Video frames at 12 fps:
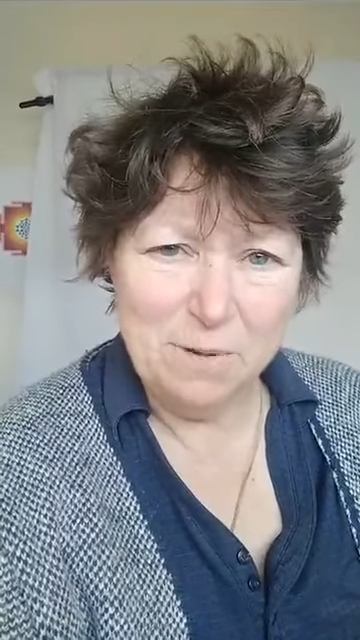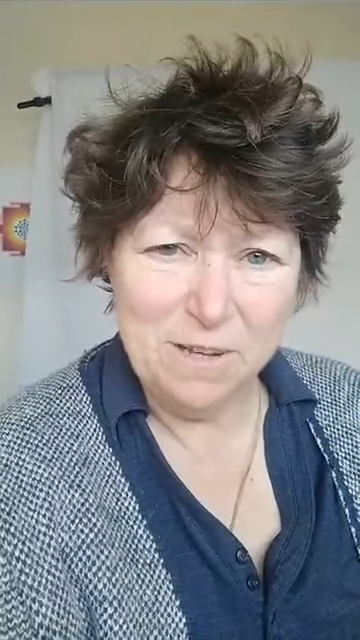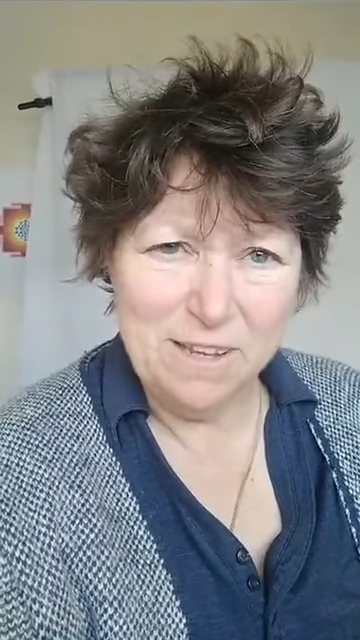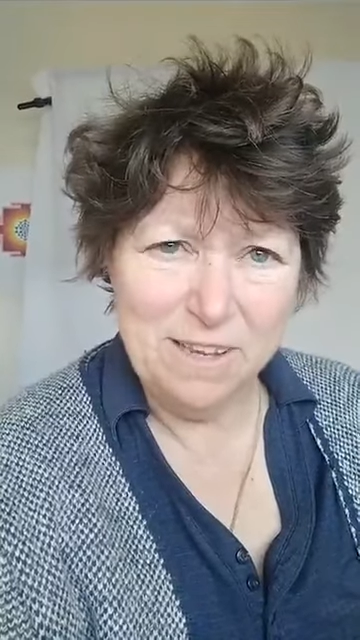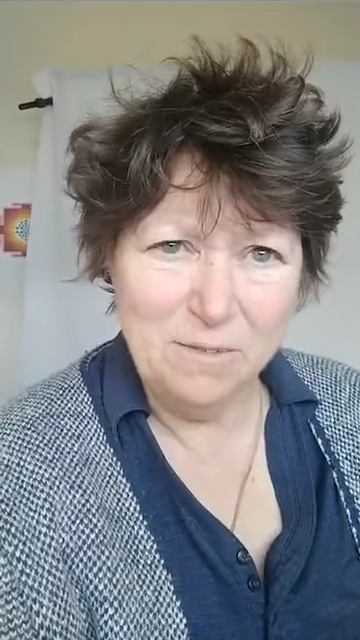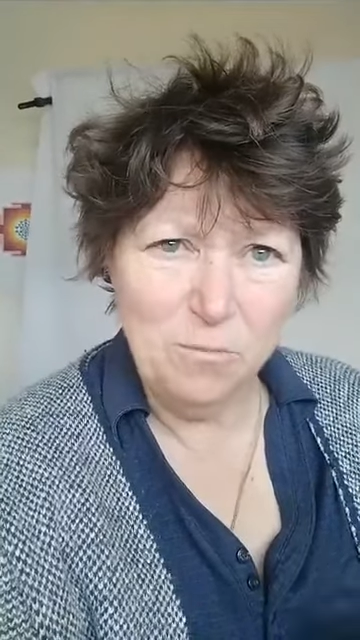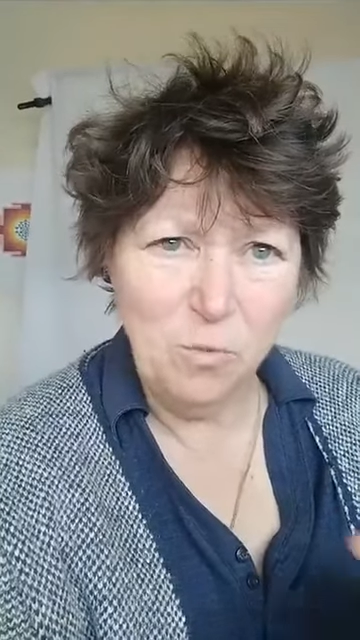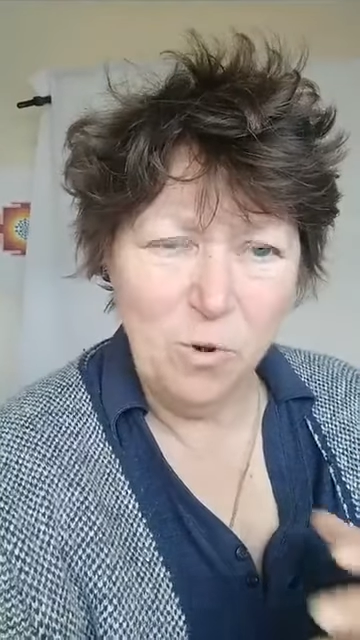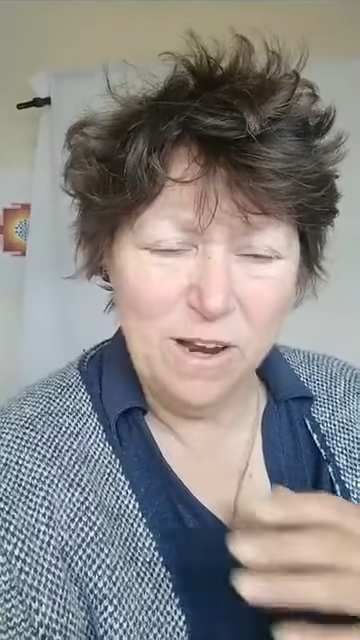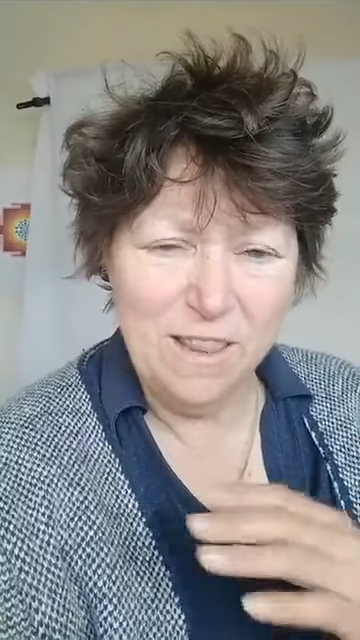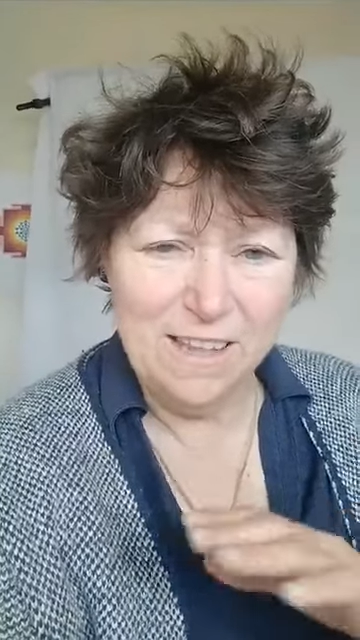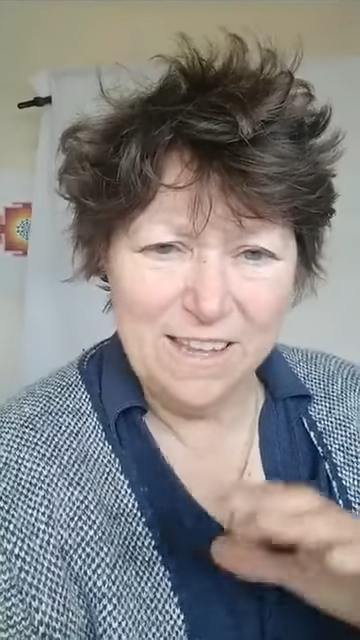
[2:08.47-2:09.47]
But
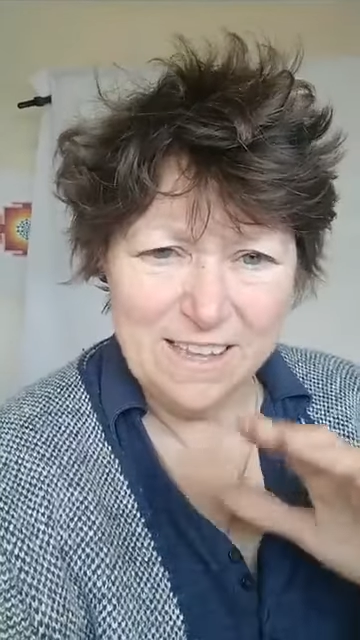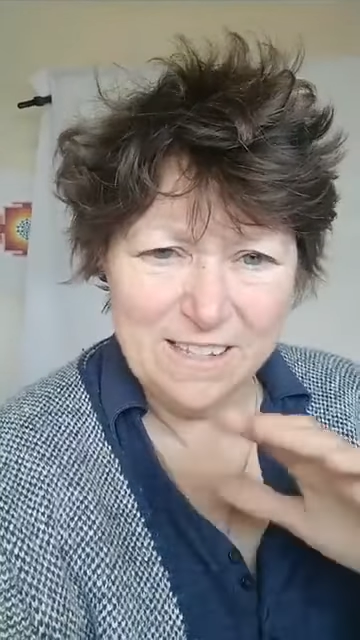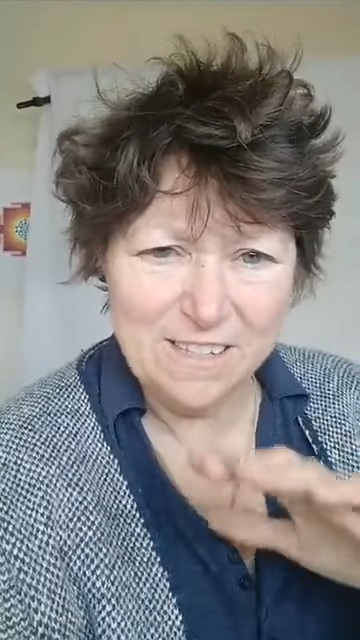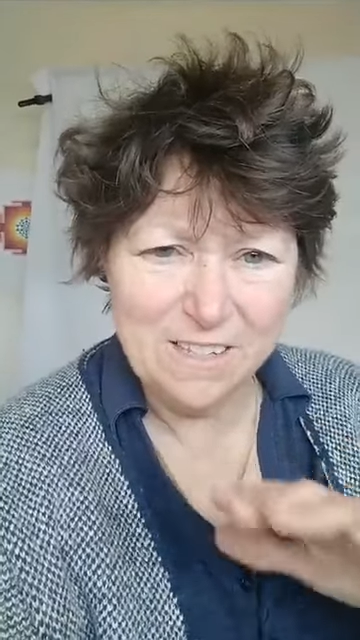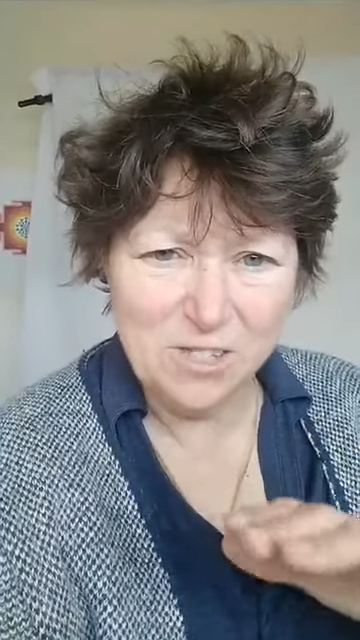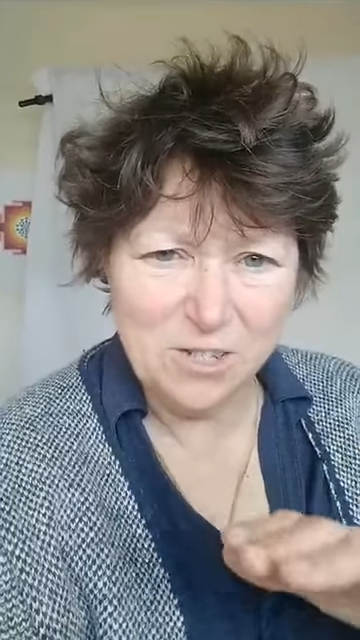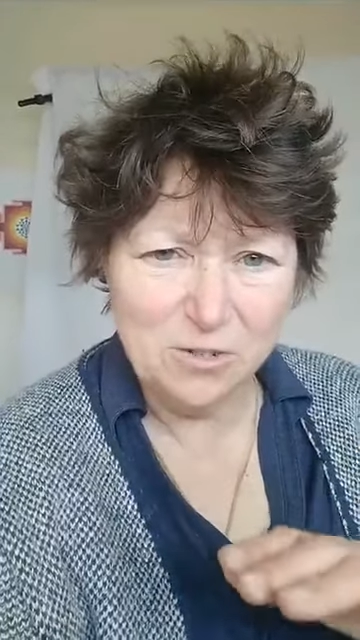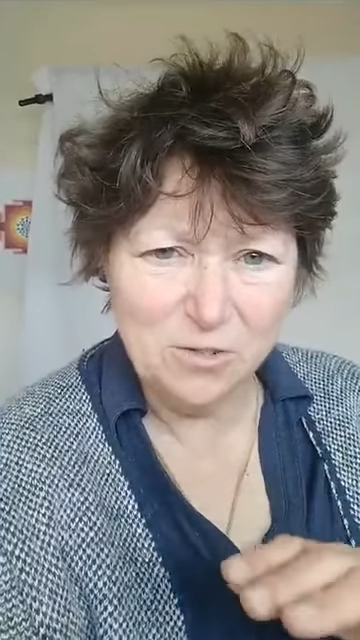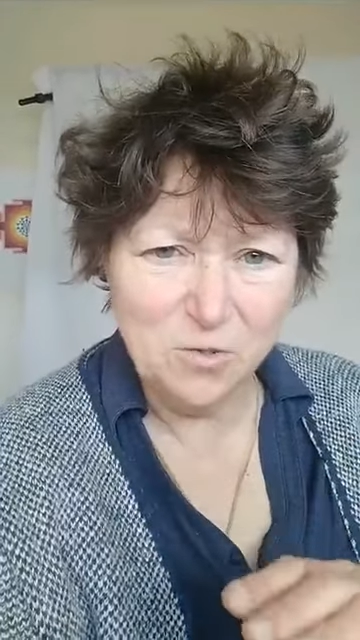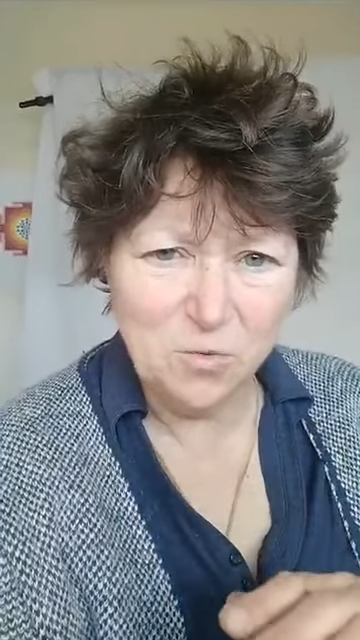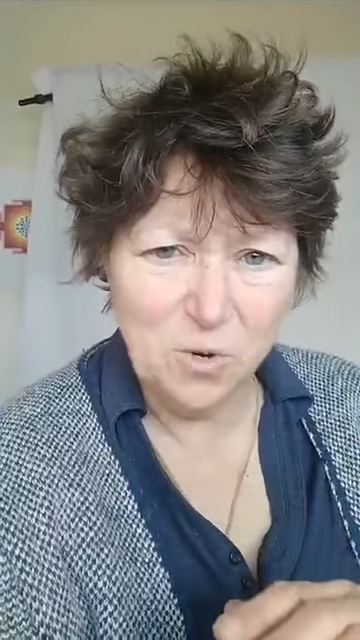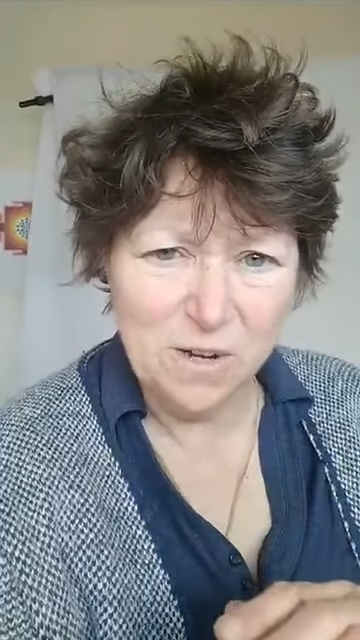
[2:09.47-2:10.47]
one of his
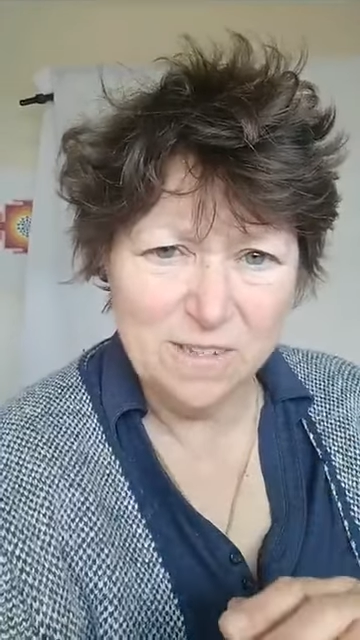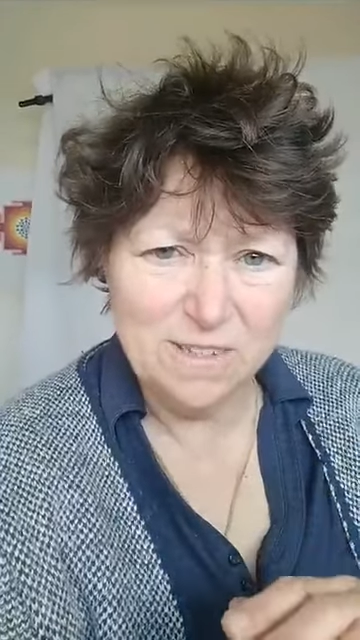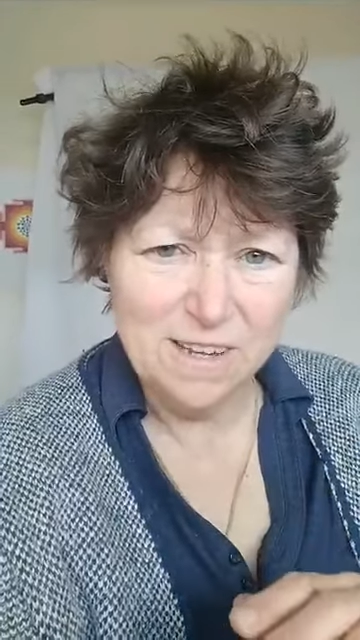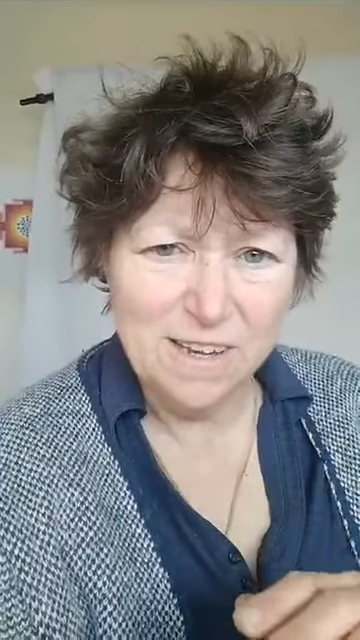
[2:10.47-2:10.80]
concerns was